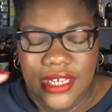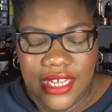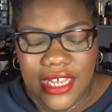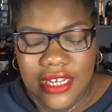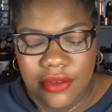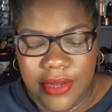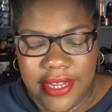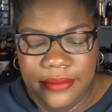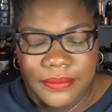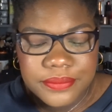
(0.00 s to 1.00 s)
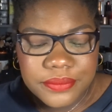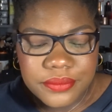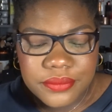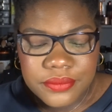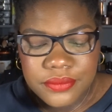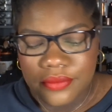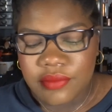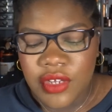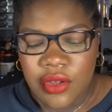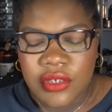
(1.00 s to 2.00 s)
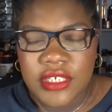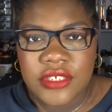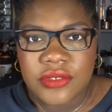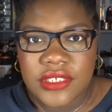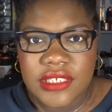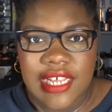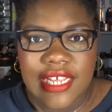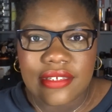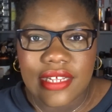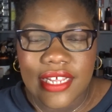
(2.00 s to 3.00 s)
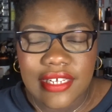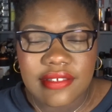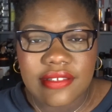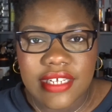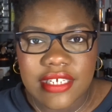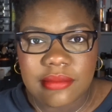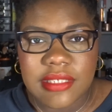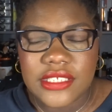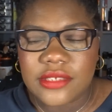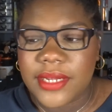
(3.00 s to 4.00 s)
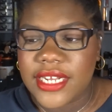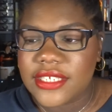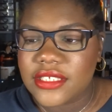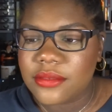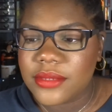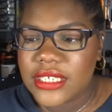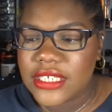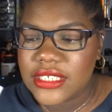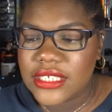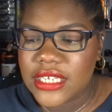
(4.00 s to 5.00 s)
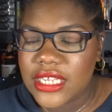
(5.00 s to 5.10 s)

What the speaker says: Anyway, only used it eight times since my last update.